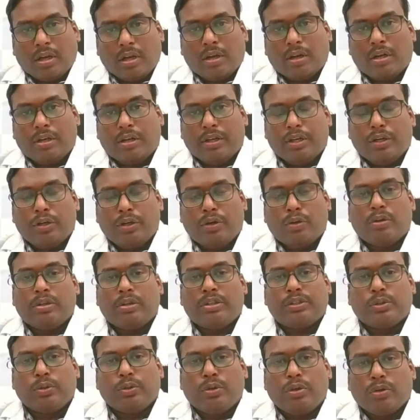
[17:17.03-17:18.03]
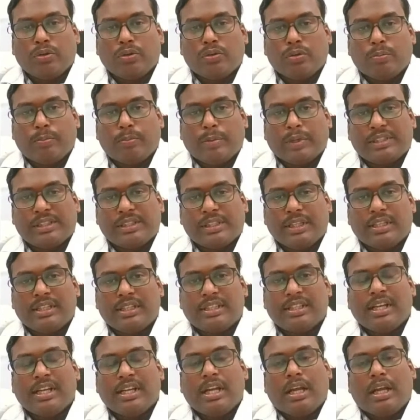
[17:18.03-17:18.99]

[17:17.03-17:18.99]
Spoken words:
already told, Sudoku puzzles,